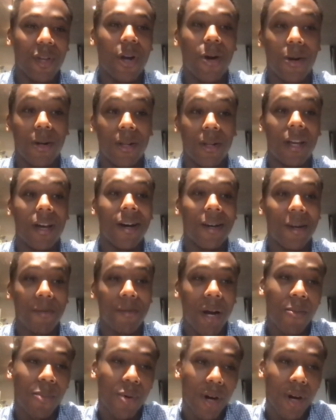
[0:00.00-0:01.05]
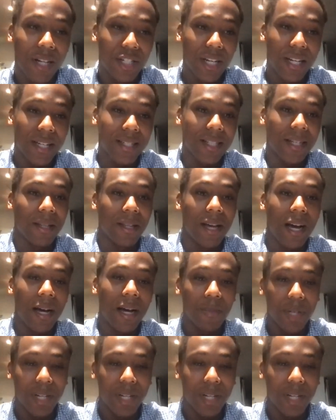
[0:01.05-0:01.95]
early on in my project a lot